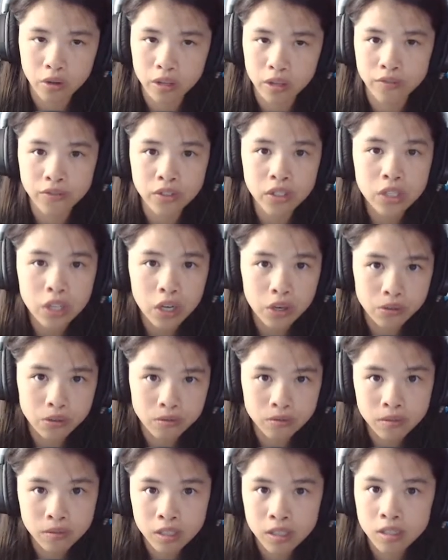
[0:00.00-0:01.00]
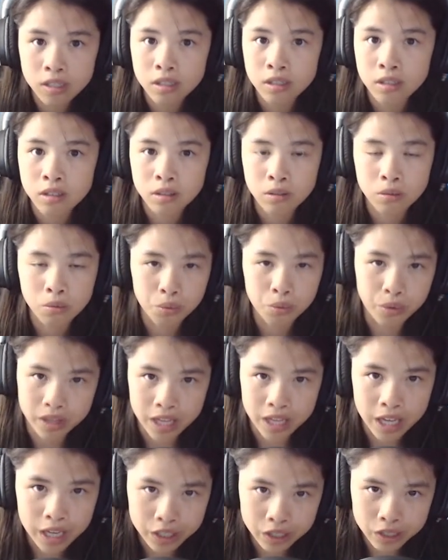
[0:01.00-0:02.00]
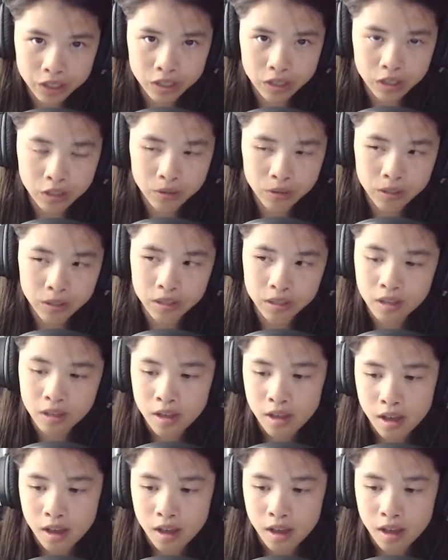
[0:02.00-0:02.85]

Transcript: if you don't, what the heck are you doing?